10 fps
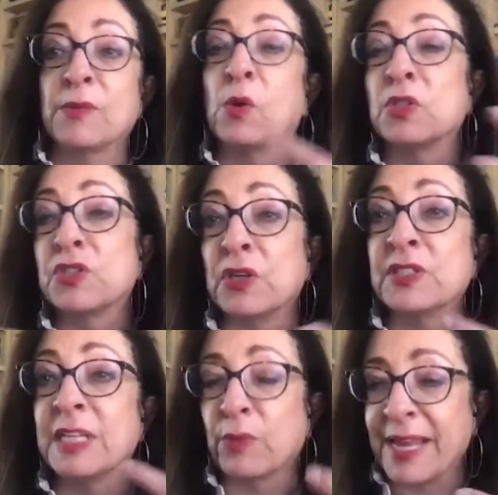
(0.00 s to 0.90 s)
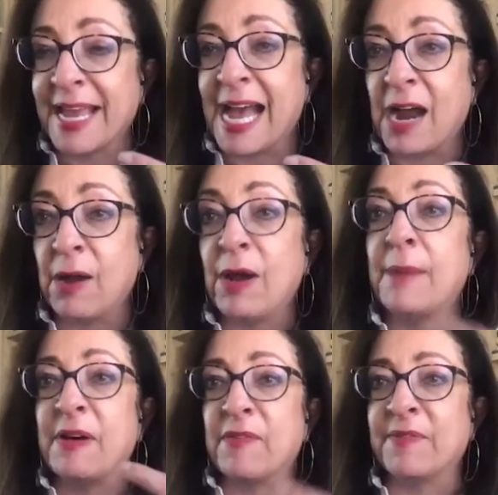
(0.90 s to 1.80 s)
concerns that we have
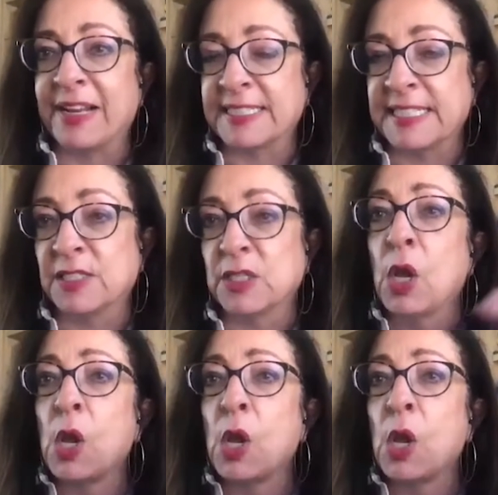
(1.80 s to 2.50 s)
about the vaccines.